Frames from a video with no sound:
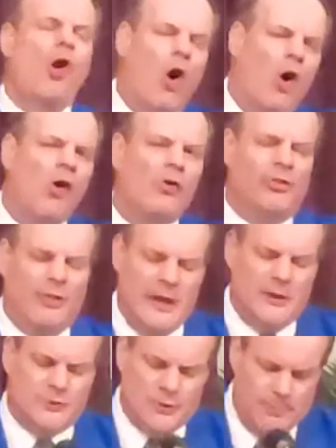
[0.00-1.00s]
all
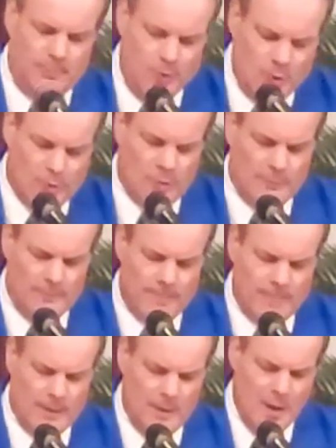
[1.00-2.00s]
things are pure.
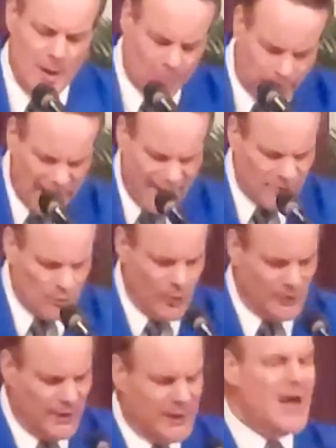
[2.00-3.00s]
Beloved,
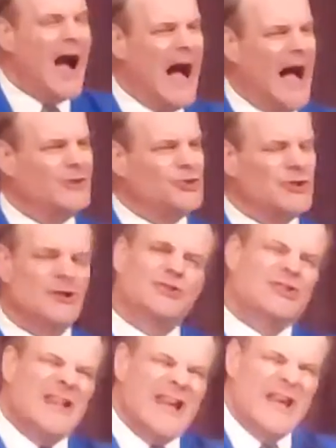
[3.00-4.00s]
when the
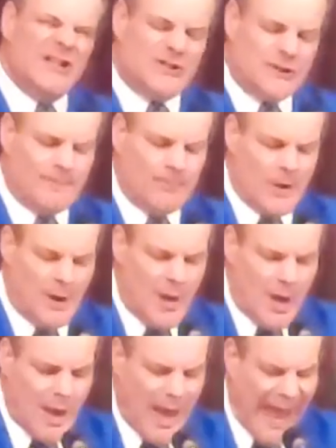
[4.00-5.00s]
conscience is
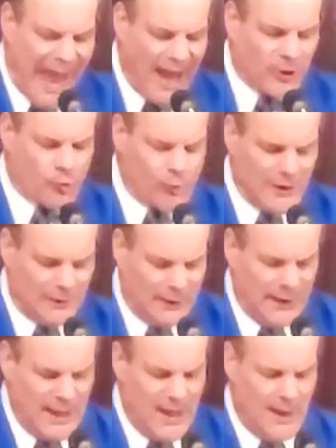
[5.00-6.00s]

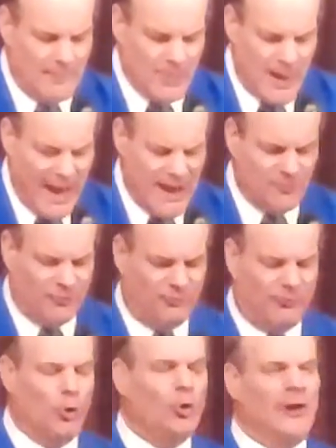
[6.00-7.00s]
accurately and
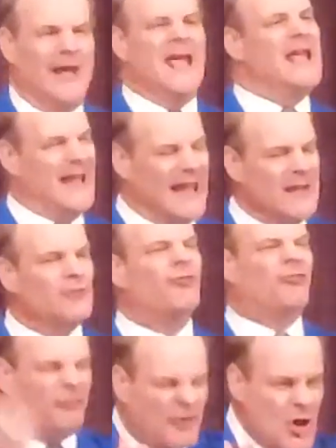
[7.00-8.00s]
fully
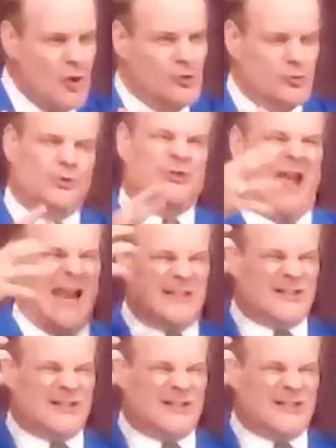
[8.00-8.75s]
infused and